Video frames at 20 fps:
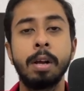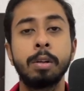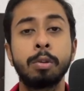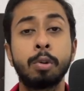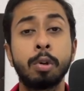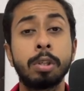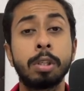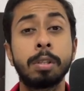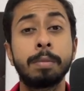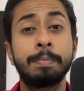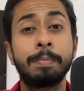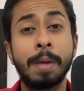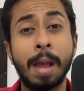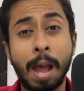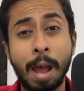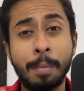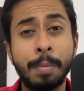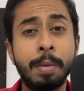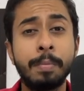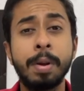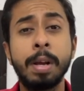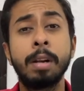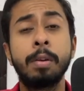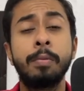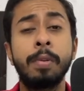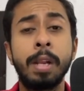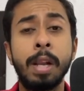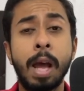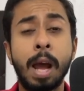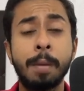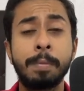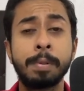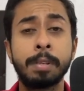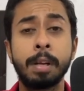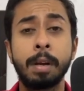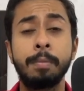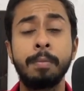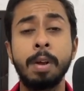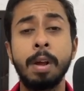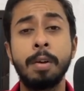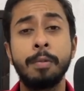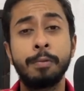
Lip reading: So spam email will have some